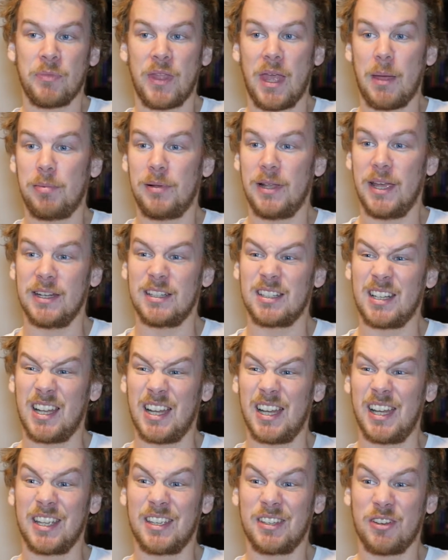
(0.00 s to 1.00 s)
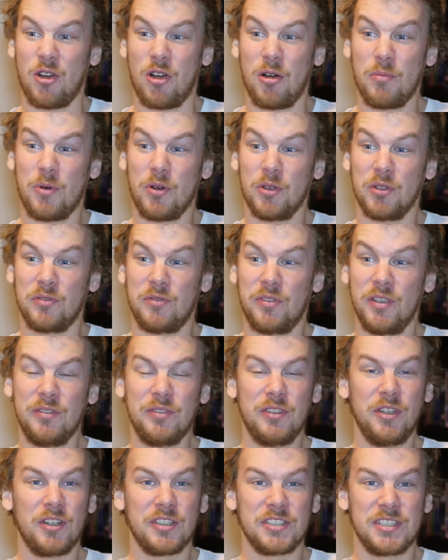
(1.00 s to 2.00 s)
I played like almost
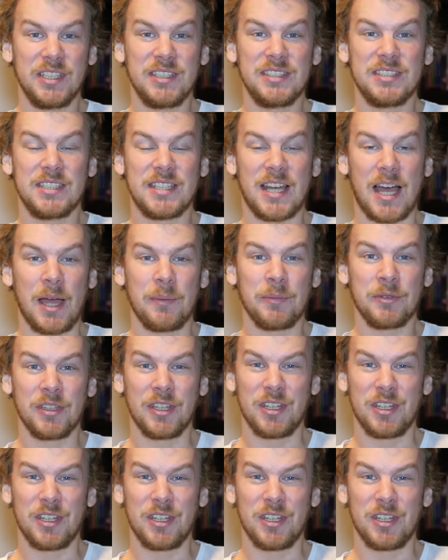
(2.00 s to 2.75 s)
50 or 60 times